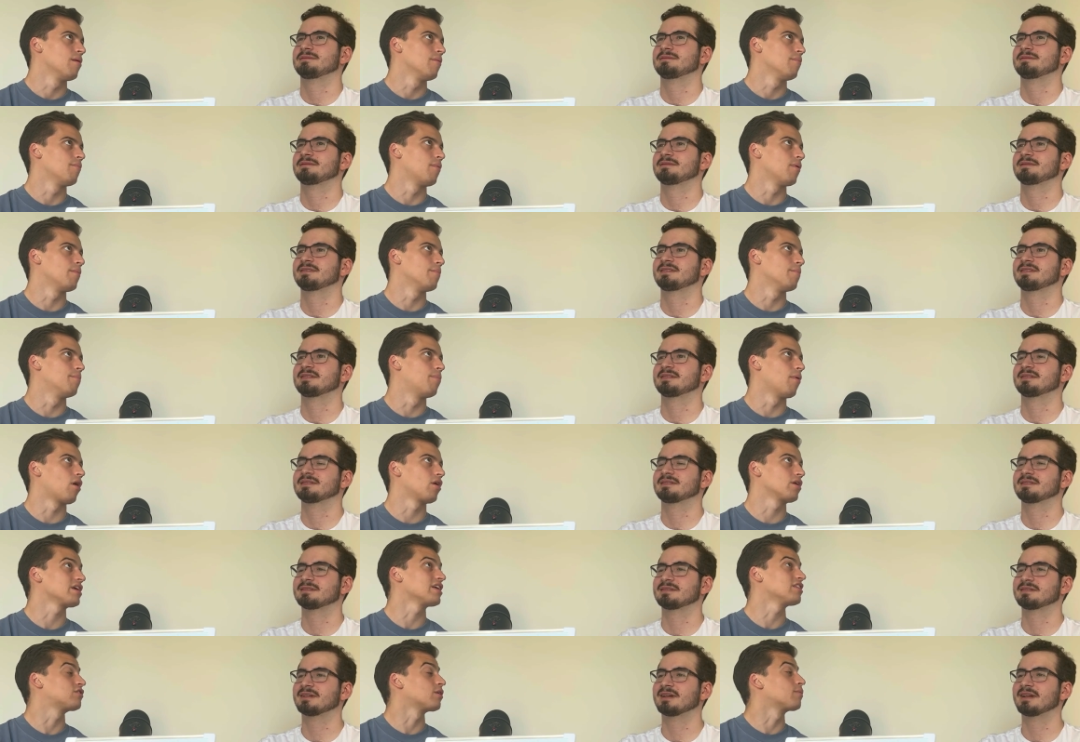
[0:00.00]
Speaker 1: But
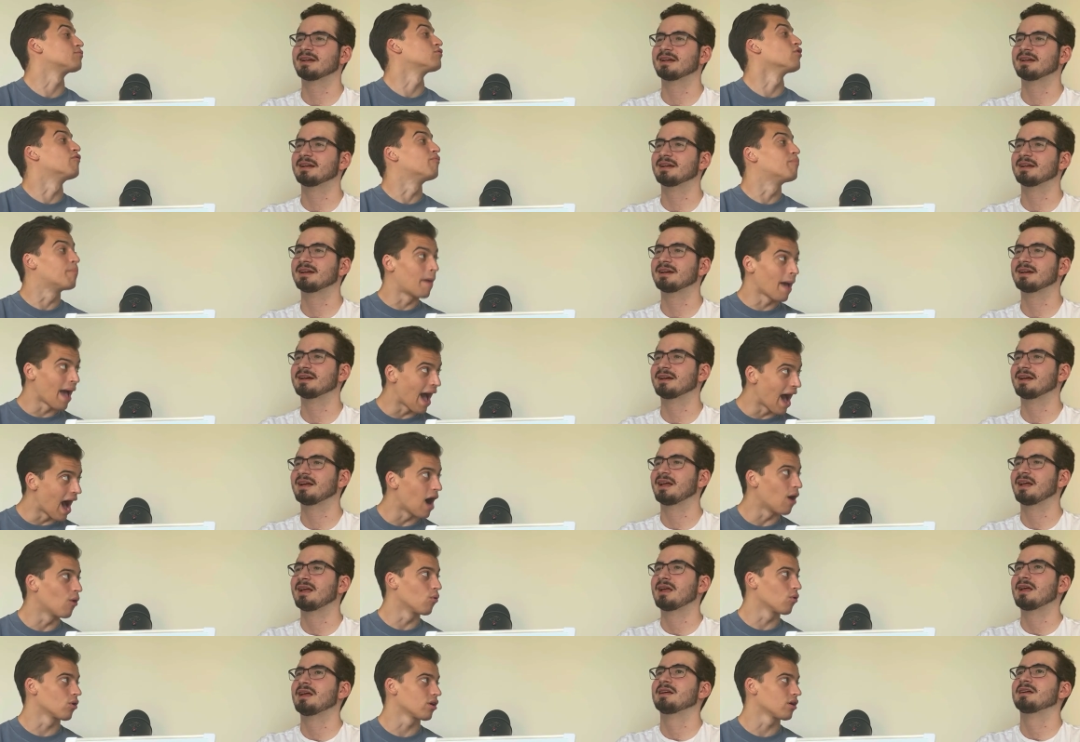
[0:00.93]
Bonnie, in terms of
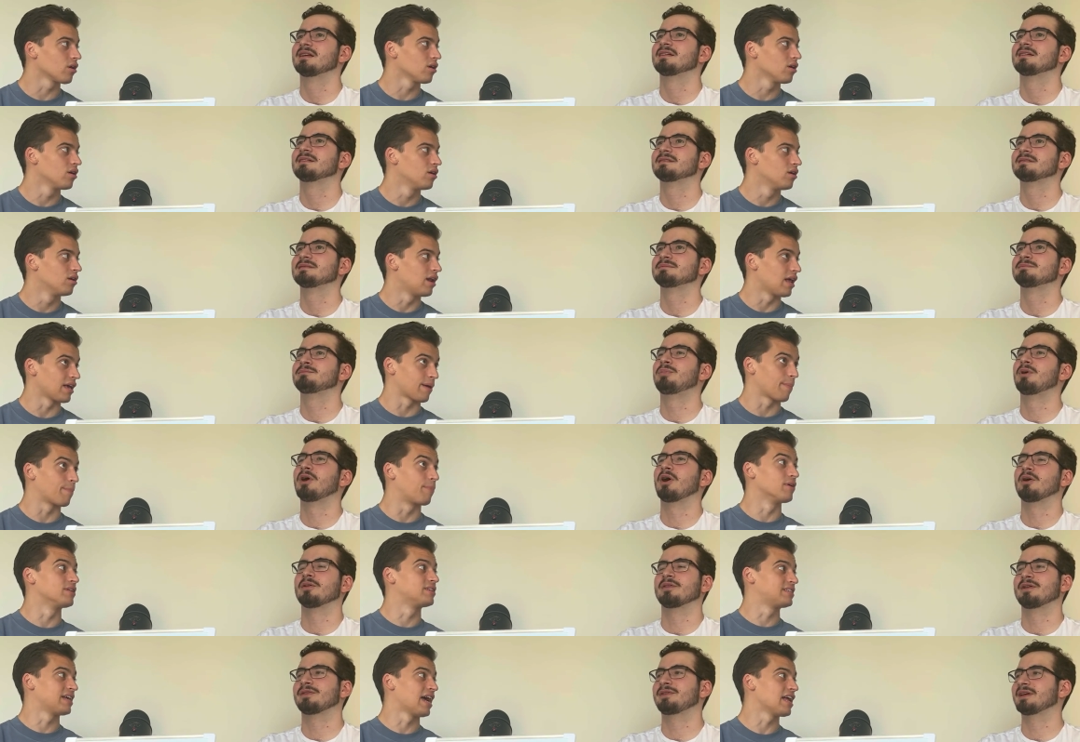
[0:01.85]
power, like
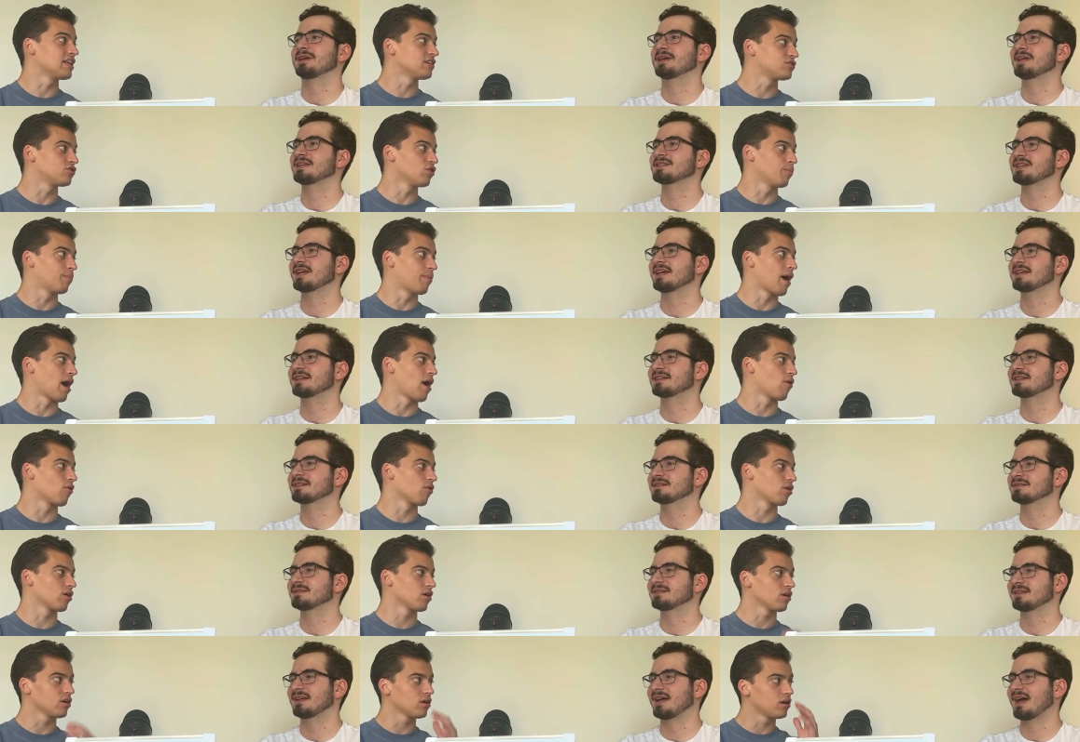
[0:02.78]
Bro, potential the thing is, like,
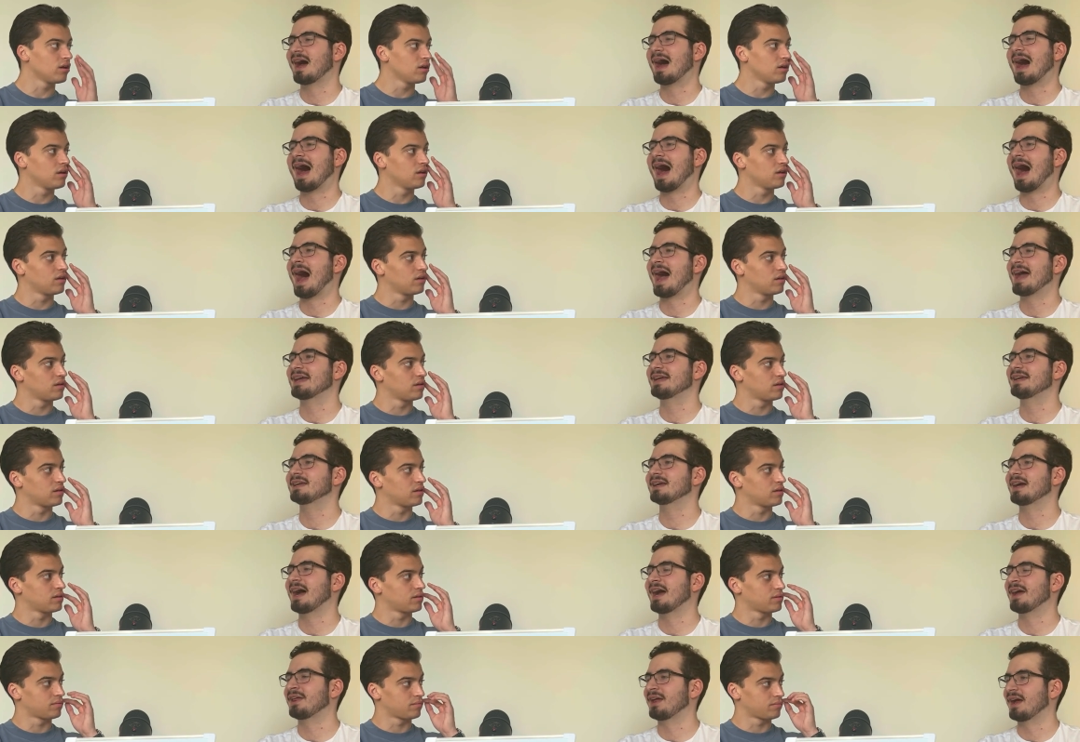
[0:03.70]
power.
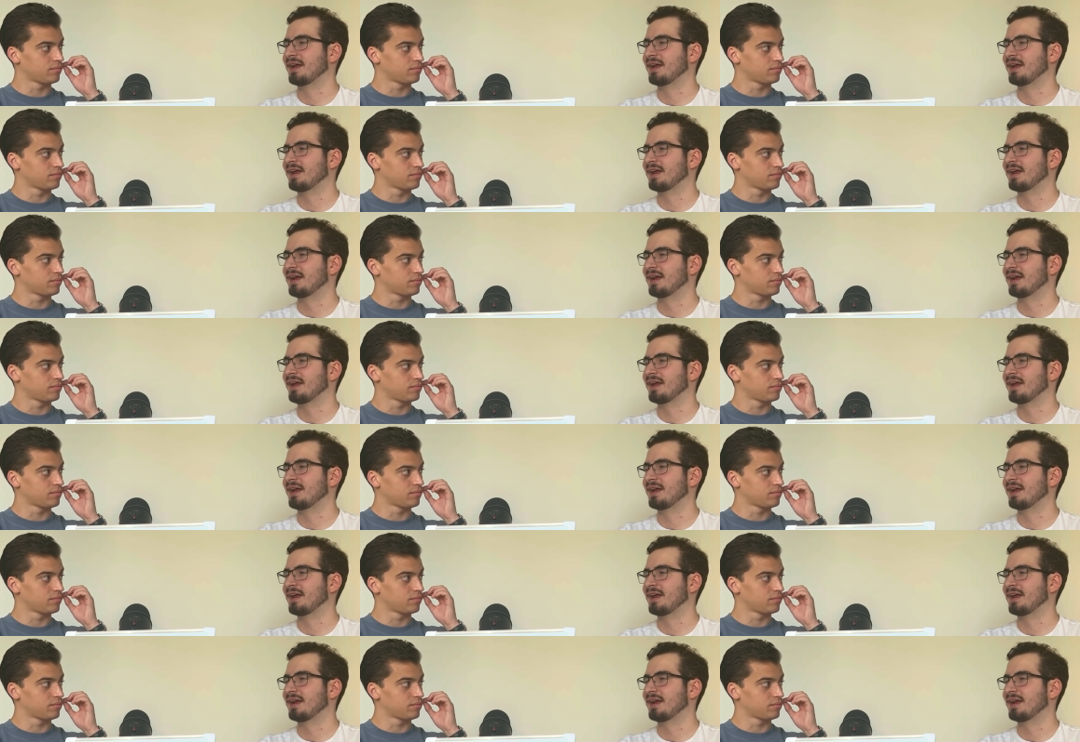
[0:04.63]
I, I, I,